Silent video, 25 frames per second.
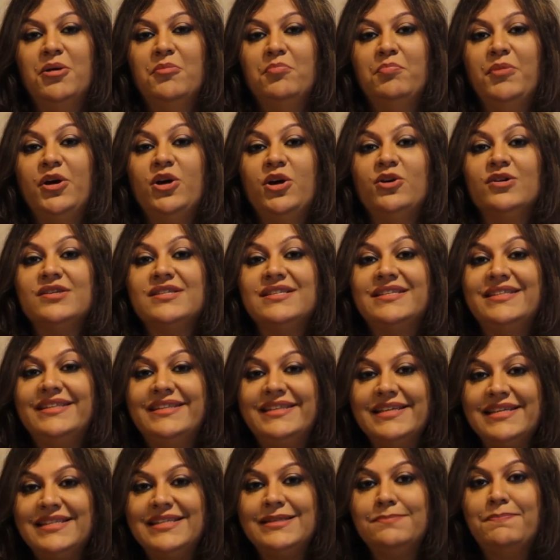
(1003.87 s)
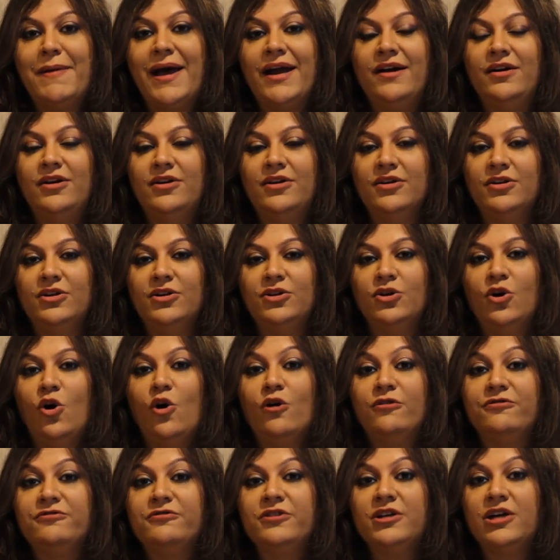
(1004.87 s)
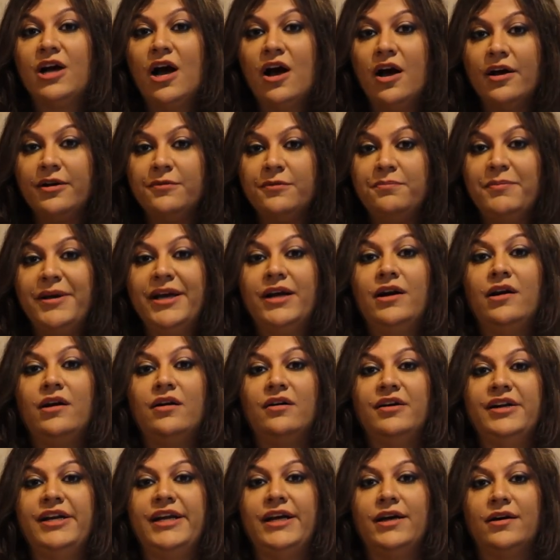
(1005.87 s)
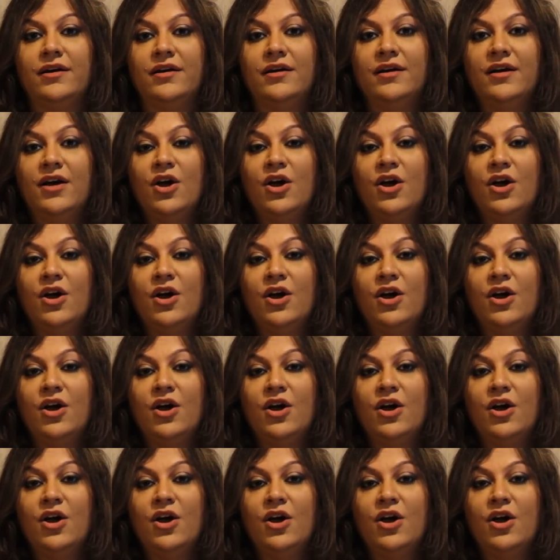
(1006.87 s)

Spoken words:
because this pattern of karmic learning